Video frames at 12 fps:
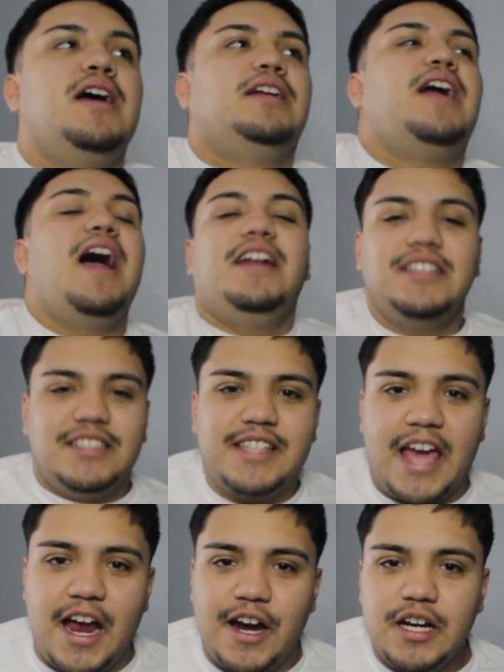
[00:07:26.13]
kind of
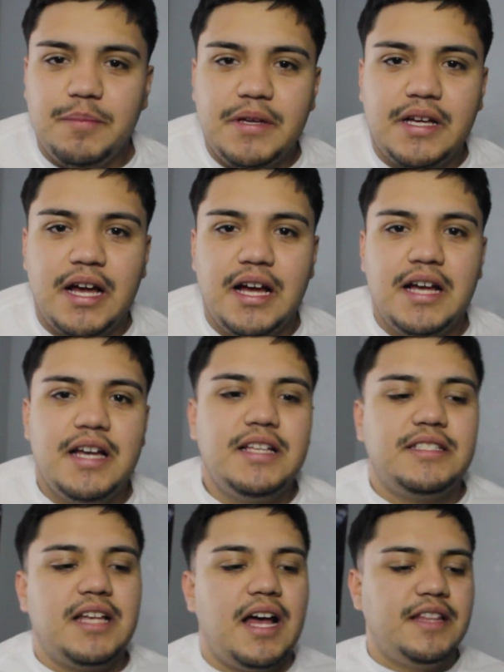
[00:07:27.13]
scared,
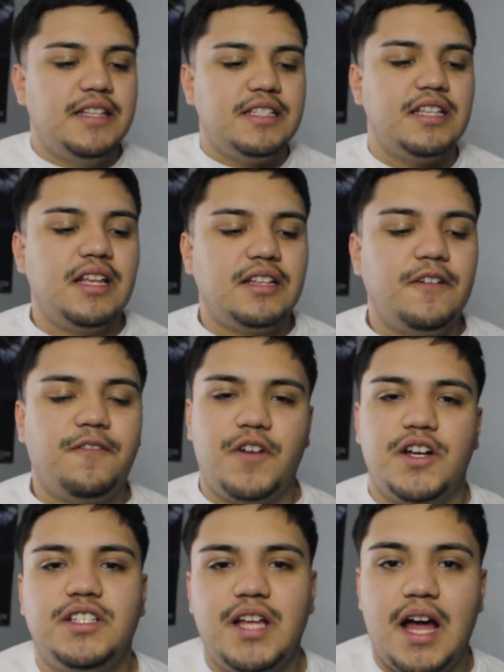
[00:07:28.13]
because this is like the
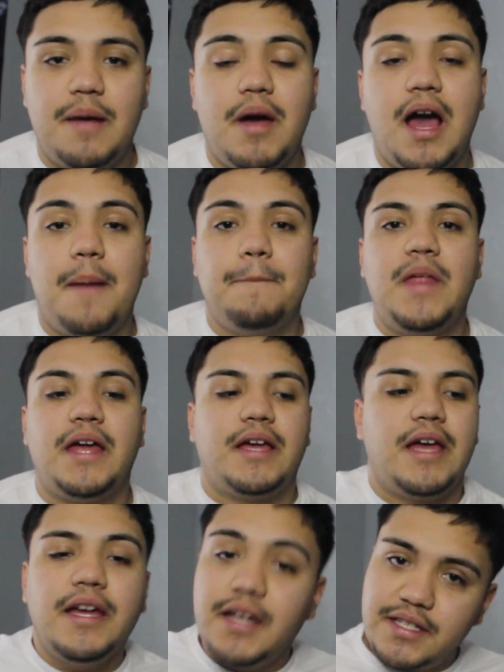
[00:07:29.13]
first time I'm
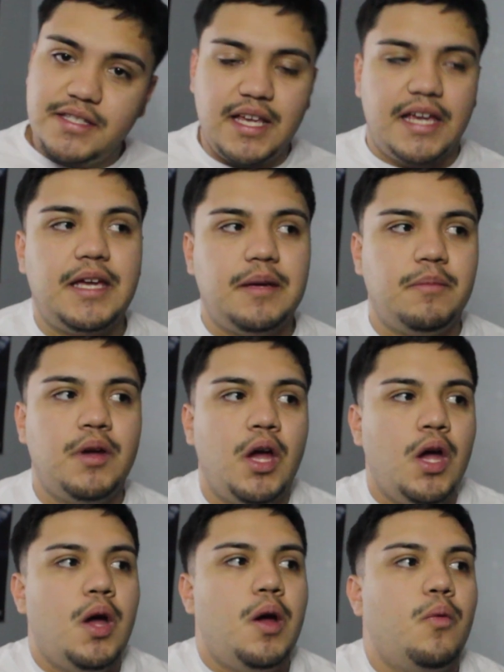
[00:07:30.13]
like in the same
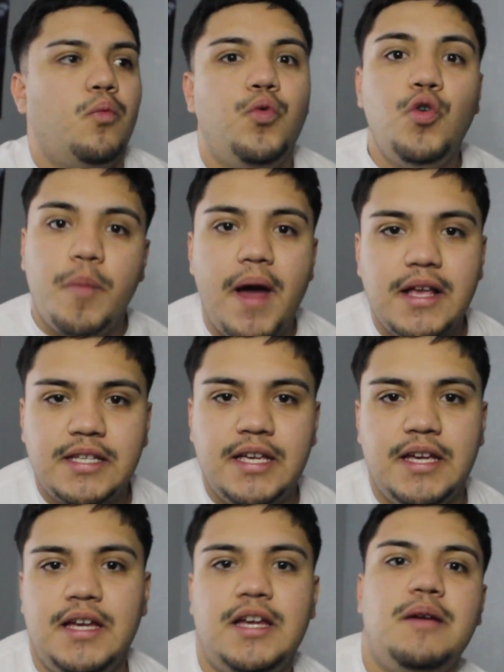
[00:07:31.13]
room as
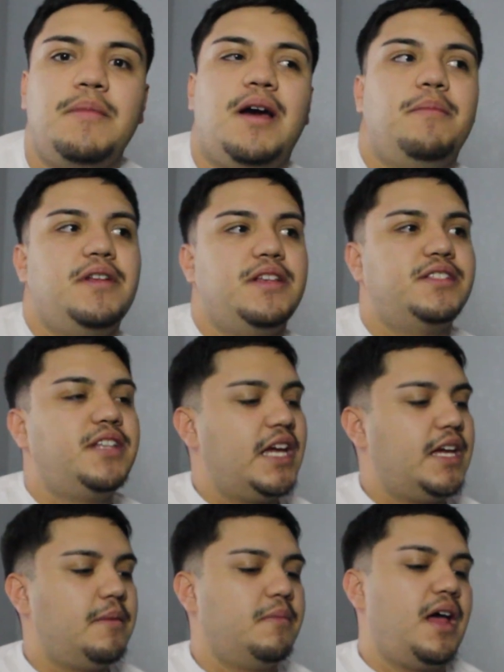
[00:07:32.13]
him. I'm in the
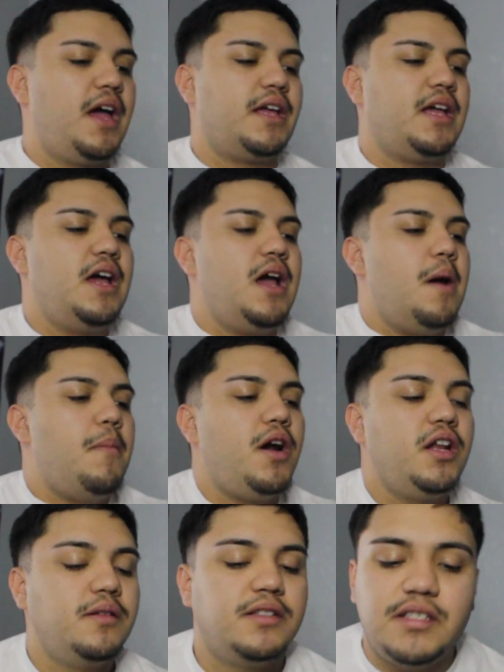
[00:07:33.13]
same like
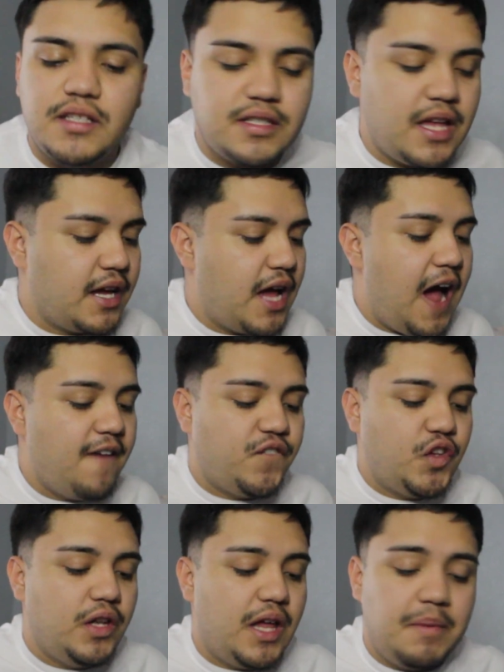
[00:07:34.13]
party. This is like
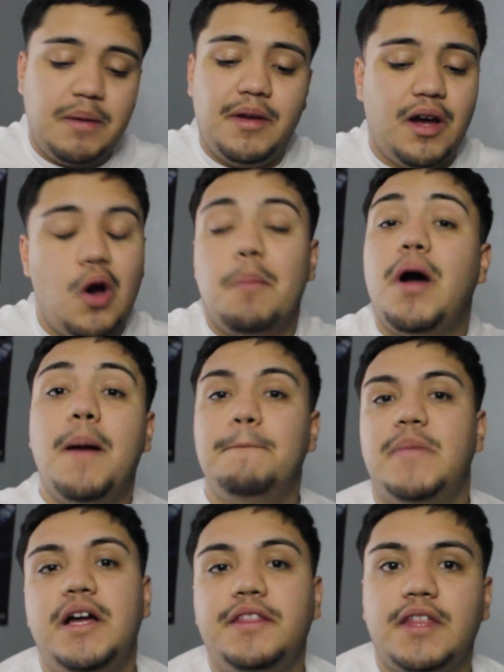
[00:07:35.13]
after like maybe a
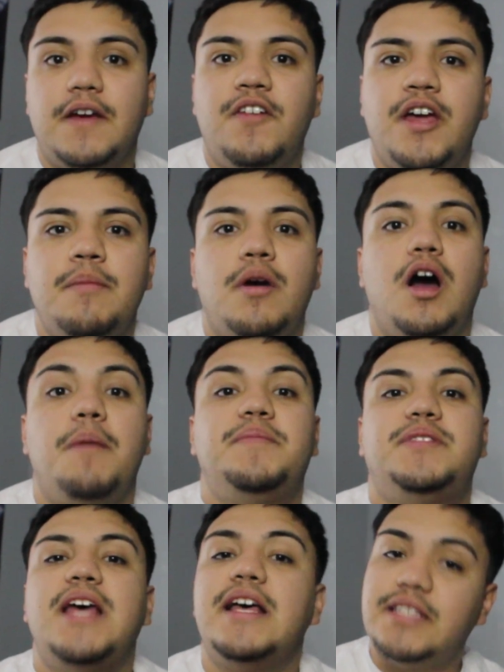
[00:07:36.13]
month of him
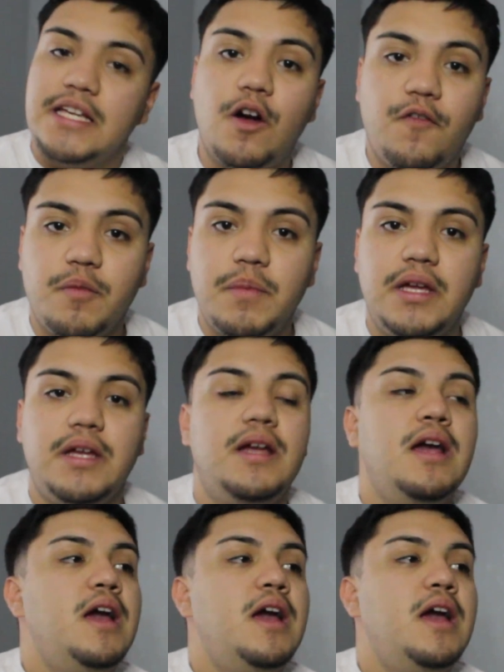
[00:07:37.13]
obsessing over me,